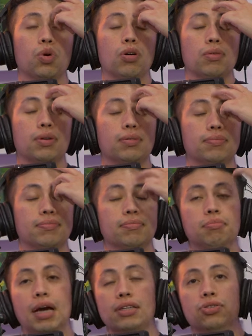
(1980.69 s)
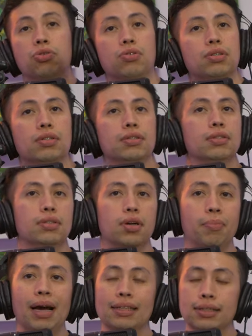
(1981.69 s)
Well, Majid Jordan
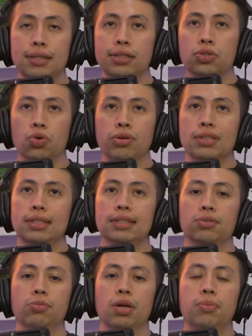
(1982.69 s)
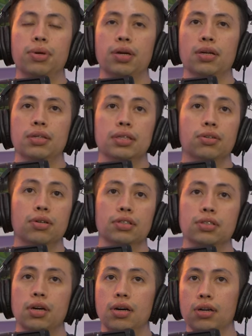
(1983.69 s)
or Majid Jordan is going to be on either a
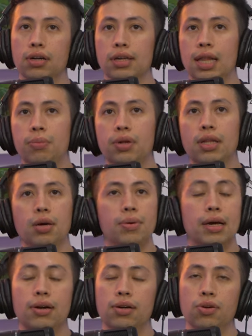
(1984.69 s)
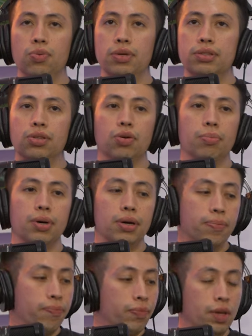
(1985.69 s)
song, collabing on that. I don't, know what he's doing,
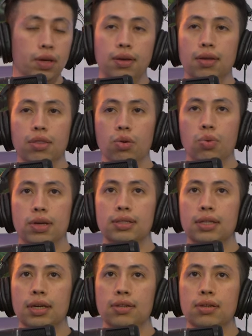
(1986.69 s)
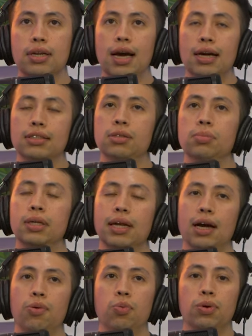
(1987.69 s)
but they're working together. Not
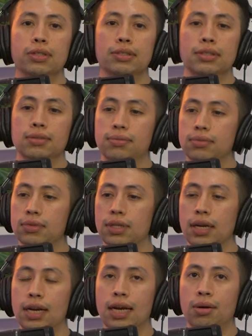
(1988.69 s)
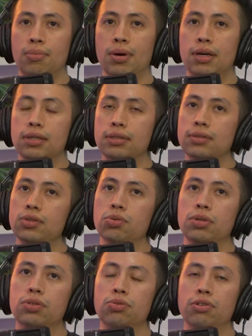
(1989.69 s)
something I was I had on my
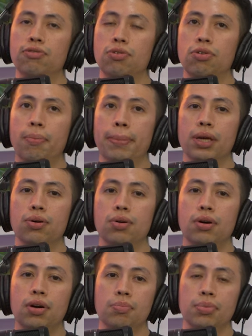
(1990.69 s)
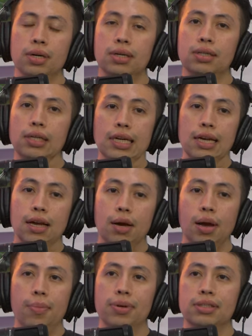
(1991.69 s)
2024 bingo card, but
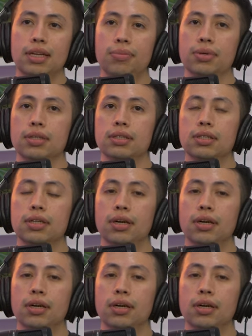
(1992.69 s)
I'm happy it's happening.